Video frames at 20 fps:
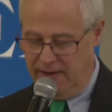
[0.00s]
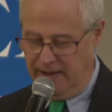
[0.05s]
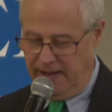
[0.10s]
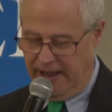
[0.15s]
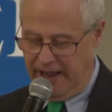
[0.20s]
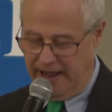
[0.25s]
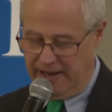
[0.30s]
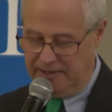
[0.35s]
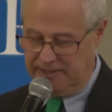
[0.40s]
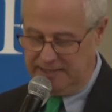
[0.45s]

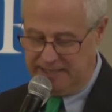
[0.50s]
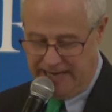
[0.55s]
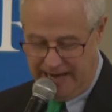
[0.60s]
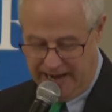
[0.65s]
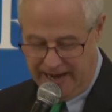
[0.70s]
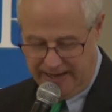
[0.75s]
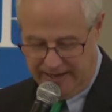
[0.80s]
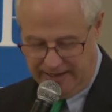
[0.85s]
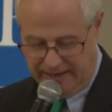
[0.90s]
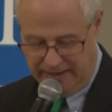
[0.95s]
and
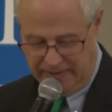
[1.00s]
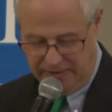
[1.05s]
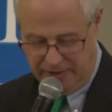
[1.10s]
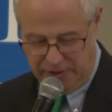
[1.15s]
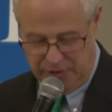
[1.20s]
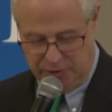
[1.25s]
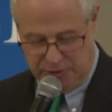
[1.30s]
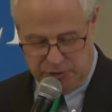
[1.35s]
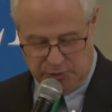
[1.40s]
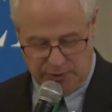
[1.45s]
sang in the
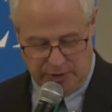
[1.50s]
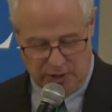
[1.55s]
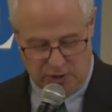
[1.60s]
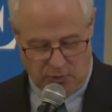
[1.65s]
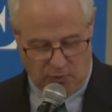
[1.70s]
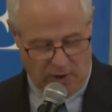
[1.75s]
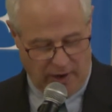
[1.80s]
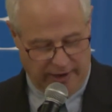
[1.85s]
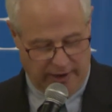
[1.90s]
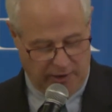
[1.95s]
New Trier
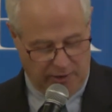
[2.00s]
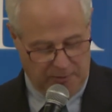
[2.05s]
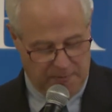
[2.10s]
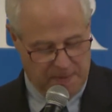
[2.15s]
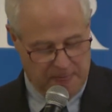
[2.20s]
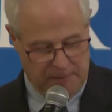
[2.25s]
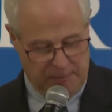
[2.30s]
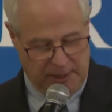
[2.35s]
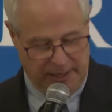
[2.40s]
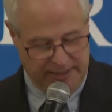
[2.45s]
Choir,
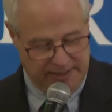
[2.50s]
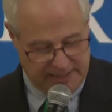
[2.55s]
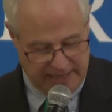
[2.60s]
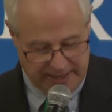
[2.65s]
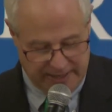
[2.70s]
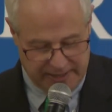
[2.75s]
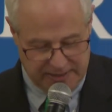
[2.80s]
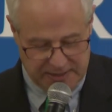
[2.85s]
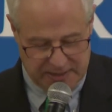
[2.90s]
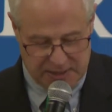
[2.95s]
played
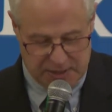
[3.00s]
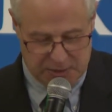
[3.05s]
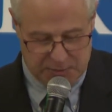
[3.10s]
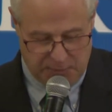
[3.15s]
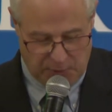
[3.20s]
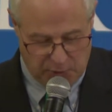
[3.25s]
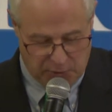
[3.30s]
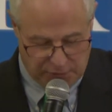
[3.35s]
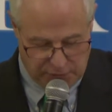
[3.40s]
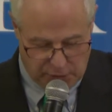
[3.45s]
tennis,
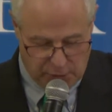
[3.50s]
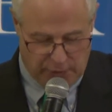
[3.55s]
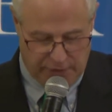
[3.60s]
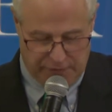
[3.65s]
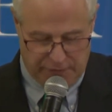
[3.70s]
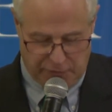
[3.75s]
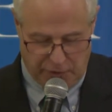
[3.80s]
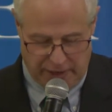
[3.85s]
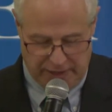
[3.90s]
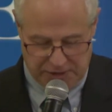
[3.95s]
spoke fluent
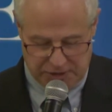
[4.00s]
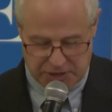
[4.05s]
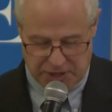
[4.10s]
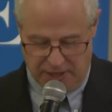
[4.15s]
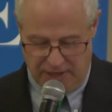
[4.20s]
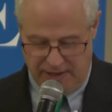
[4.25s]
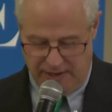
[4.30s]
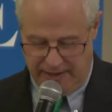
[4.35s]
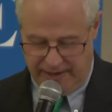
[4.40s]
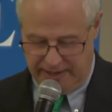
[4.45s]
French,
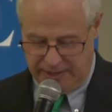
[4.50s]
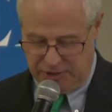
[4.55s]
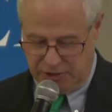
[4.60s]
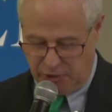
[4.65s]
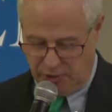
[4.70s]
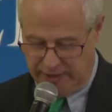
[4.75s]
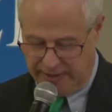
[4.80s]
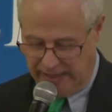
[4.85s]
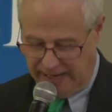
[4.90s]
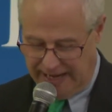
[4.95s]
and
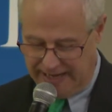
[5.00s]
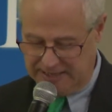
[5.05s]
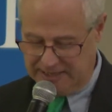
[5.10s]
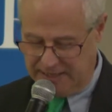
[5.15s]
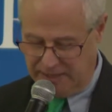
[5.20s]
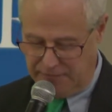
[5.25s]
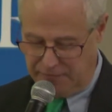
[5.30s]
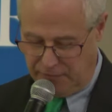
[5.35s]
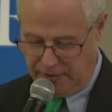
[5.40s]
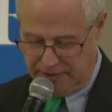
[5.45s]
enjoyed
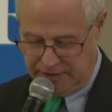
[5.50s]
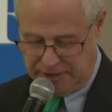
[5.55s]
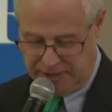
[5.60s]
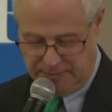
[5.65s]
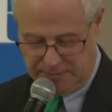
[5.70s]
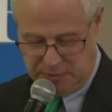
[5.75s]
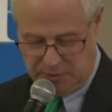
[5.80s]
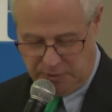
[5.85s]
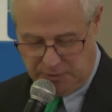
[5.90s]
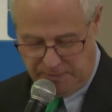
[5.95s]
lasting
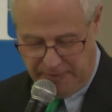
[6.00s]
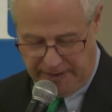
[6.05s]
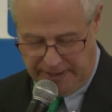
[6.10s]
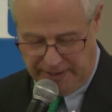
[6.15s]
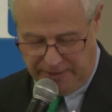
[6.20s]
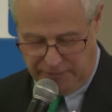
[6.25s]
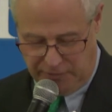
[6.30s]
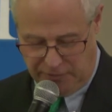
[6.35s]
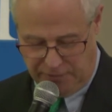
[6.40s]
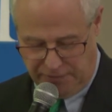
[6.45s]
friendships with many
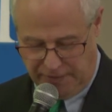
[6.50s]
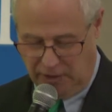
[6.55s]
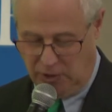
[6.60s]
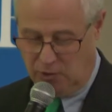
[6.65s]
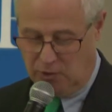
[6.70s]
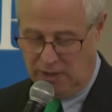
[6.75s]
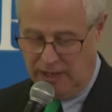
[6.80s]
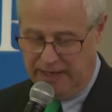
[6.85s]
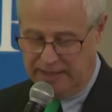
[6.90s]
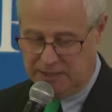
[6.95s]
of her fellow
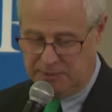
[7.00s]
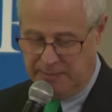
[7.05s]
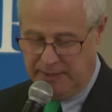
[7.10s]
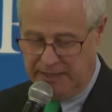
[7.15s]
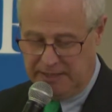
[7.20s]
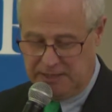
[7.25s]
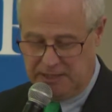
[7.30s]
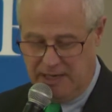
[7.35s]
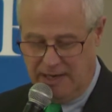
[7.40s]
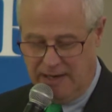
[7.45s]

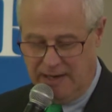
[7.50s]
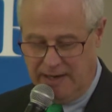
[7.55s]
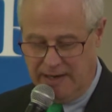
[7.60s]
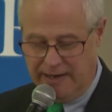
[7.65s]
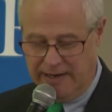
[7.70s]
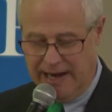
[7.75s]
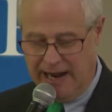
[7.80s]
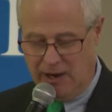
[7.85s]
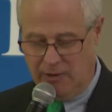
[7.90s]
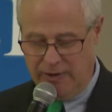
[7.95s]
classmates.
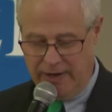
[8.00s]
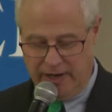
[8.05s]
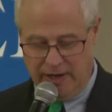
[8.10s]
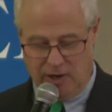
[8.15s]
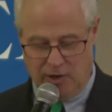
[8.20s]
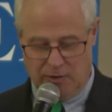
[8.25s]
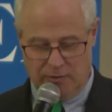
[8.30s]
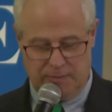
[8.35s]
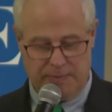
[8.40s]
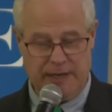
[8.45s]
Now
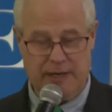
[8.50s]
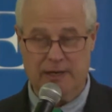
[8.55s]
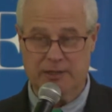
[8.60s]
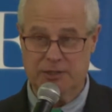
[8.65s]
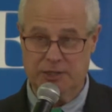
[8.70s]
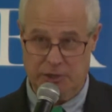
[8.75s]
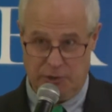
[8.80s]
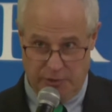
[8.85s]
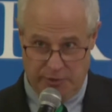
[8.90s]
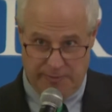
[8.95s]
here, because
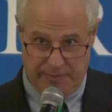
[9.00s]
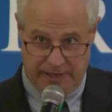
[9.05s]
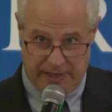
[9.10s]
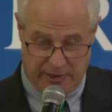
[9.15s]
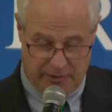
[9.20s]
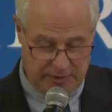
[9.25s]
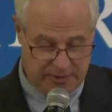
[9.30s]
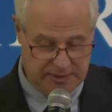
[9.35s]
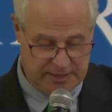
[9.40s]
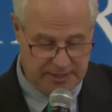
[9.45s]
she couldn't be
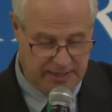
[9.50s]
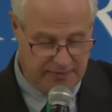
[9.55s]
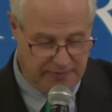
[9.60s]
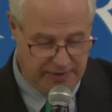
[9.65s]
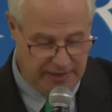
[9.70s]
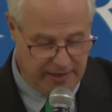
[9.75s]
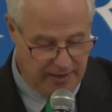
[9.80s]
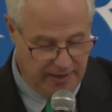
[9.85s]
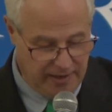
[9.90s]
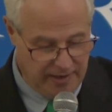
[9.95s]
here this
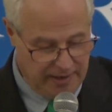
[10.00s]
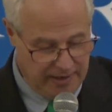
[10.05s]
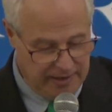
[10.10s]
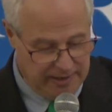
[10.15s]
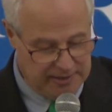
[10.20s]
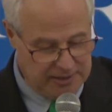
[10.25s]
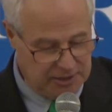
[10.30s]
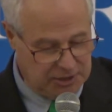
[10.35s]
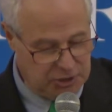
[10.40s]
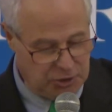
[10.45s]
evening,
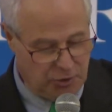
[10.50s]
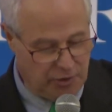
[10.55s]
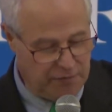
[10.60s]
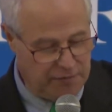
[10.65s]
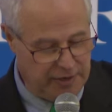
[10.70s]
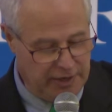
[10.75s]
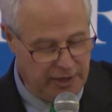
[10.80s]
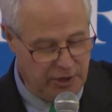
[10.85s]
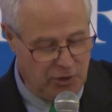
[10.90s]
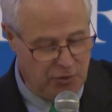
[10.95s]
is a short
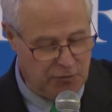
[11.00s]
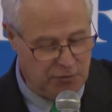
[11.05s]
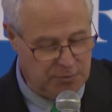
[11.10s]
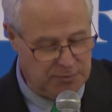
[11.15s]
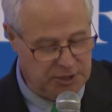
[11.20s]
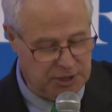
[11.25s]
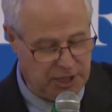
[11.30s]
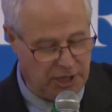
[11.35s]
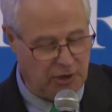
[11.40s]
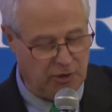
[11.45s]
video from
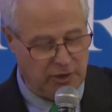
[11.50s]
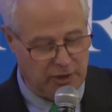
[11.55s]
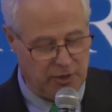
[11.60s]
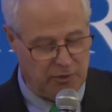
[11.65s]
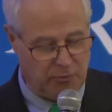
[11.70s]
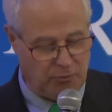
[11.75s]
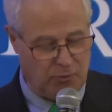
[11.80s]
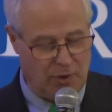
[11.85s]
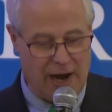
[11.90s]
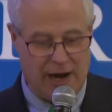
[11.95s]

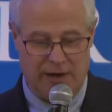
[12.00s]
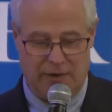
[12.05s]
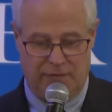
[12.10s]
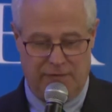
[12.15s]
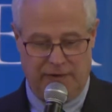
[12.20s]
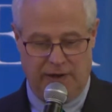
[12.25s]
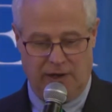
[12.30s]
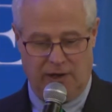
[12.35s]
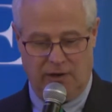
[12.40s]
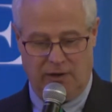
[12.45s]
Sharon
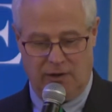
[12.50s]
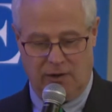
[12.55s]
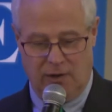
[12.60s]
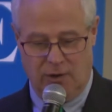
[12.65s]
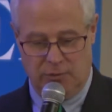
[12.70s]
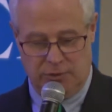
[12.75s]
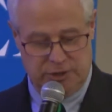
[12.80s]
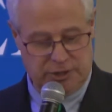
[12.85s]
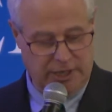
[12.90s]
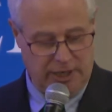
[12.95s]
Rockefeller.
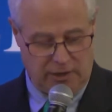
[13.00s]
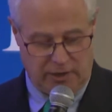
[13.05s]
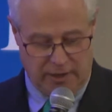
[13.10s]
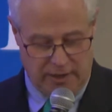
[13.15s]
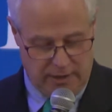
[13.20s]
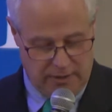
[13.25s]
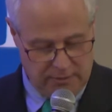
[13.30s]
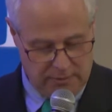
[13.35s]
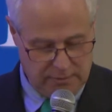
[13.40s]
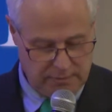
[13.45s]
Oh,
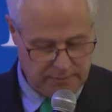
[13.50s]
Sharon.